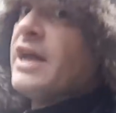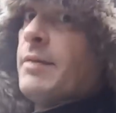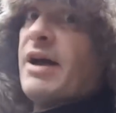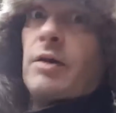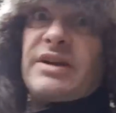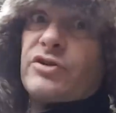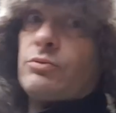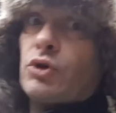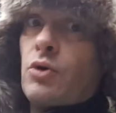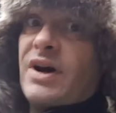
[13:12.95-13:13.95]
It might have been
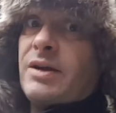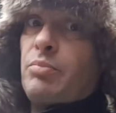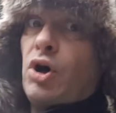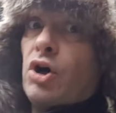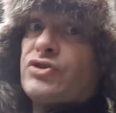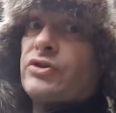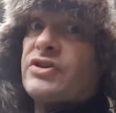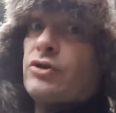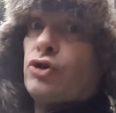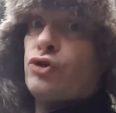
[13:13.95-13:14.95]
someone quite
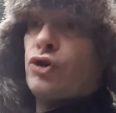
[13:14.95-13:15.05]
important, I don't